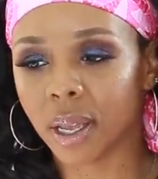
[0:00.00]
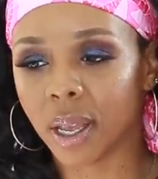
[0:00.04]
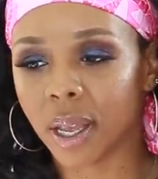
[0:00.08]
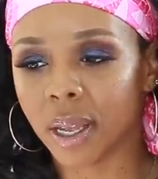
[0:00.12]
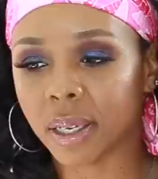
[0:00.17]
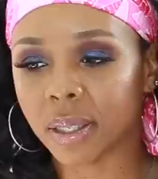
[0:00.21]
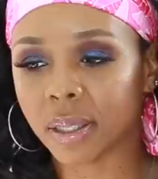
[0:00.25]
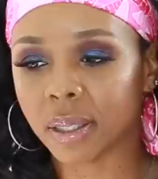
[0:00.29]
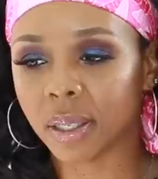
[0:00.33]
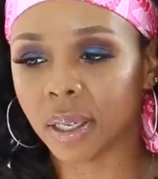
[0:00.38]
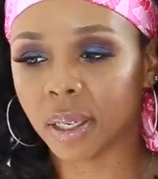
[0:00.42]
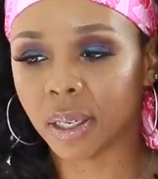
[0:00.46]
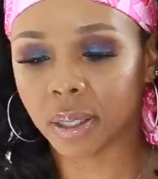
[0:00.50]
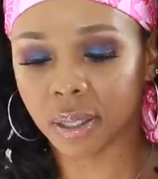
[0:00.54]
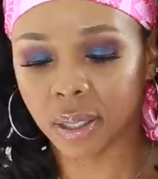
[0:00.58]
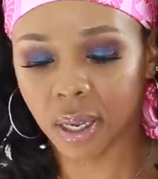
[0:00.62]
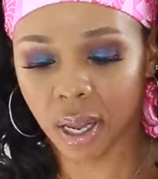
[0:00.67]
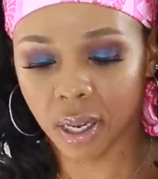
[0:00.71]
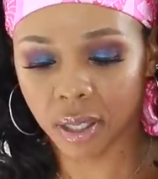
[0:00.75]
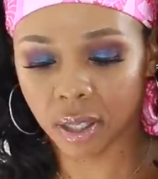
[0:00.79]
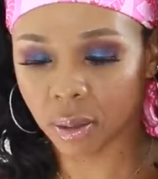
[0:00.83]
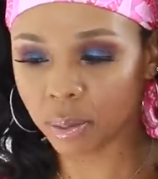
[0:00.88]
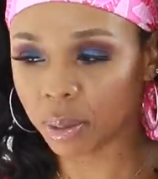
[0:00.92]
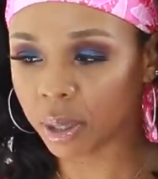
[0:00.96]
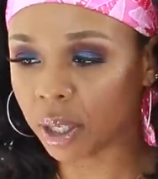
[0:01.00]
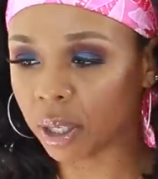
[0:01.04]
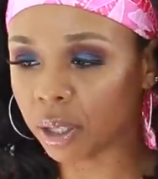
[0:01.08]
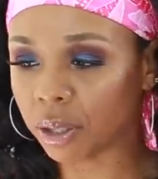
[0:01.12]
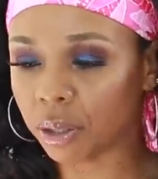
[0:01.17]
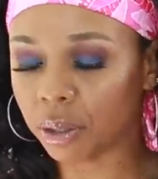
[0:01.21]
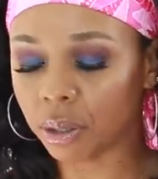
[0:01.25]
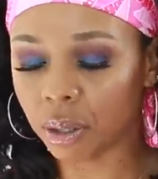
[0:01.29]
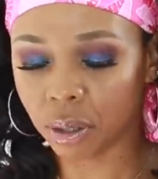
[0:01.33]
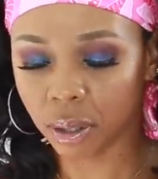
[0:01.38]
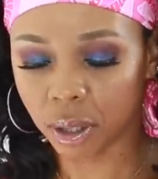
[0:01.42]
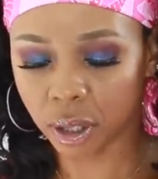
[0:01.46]
hand sanitizer, because
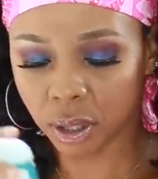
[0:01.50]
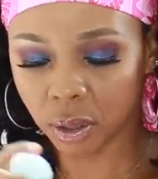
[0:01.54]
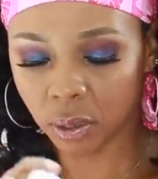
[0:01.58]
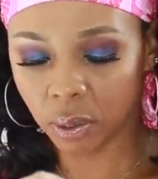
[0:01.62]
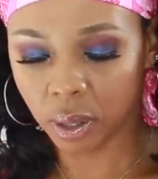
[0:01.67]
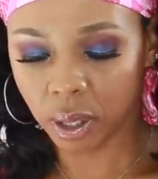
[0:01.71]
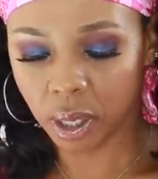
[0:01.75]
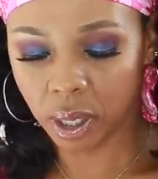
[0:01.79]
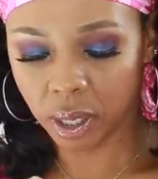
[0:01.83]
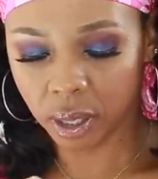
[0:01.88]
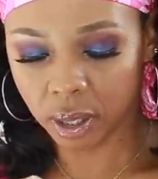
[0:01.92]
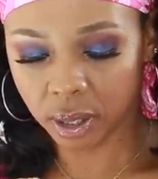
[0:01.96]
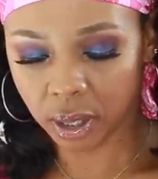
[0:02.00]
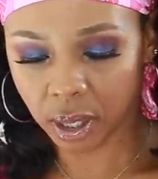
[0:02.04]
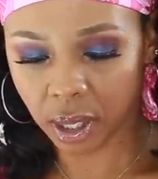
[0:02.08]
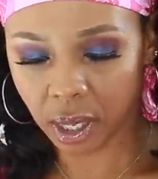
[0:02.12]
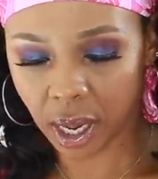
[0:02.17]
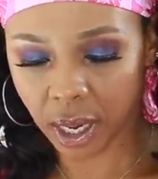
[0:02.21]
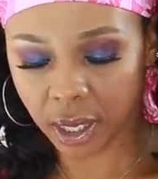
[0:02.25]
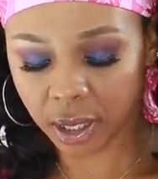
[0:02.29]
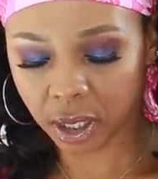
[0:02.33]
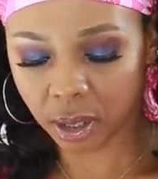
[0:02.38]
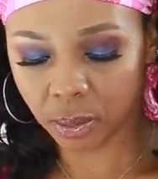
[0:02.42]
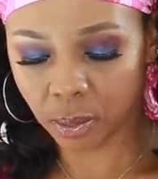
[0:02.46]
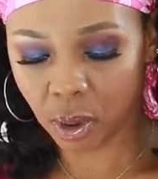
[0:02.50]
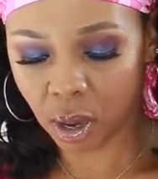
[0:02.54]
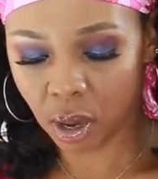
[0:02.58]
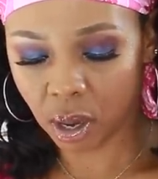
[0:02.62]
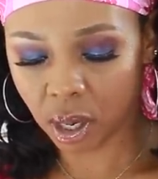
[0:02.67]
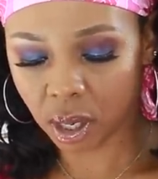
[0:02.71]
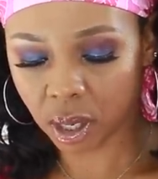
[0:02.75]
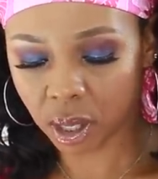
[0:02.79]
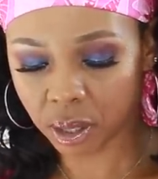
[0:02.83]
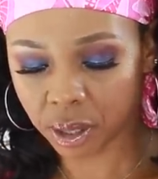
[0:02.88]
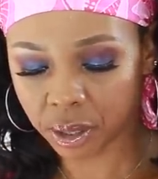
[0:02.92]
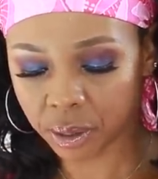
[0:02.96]
you know this one here is a lot
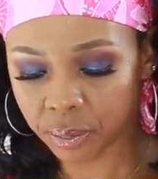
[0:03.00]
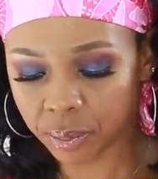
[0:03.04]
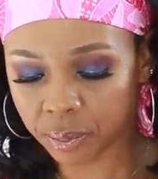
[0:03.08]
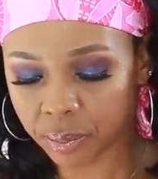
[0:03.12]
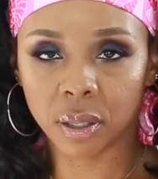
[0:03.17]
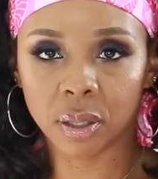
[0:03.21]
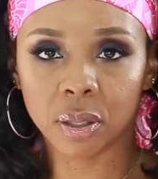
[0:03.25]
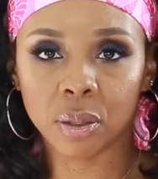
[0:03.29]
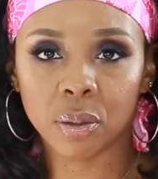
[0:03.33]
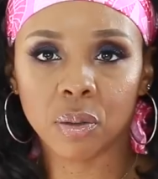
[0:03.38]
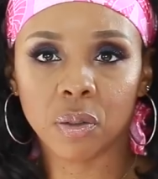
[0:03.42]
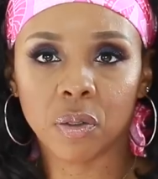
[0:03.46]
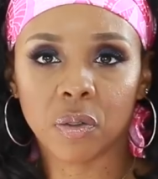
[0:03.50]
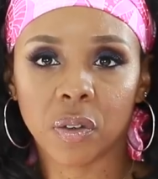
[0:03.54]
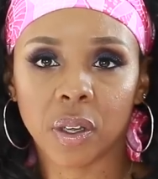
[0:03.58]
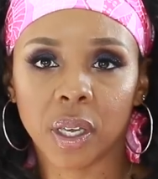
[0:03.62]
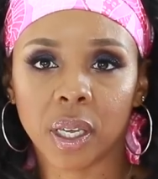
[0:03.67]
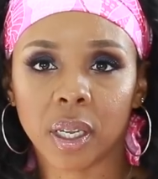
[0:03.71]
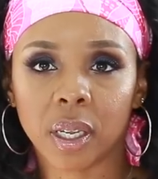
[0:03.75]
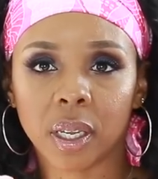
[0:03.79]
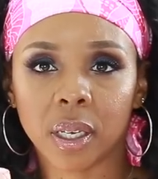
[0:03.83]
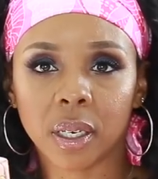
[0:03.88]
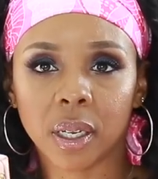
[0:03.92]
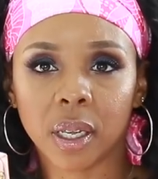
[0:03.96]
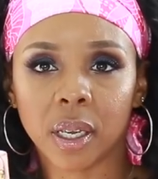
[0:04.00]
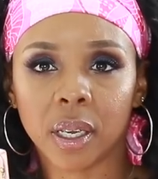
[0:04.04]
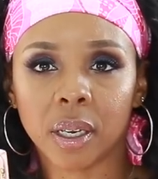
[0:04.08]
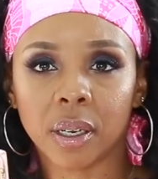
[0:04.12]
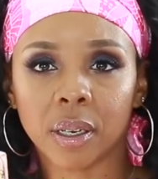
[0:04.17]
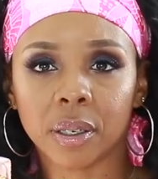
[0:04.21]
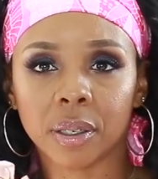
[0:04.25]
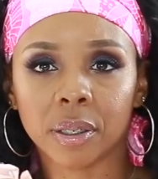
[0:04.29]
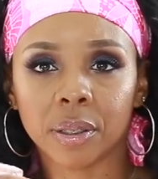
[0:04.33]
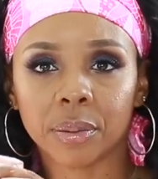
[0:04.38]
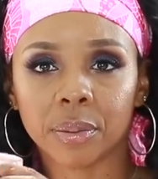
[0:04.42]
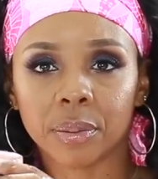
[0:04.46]
smaller, do fit in
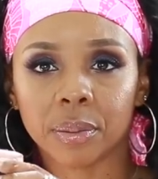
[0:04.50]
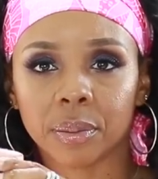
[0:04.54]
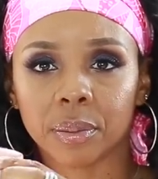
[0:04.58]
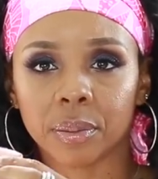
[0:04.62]
here.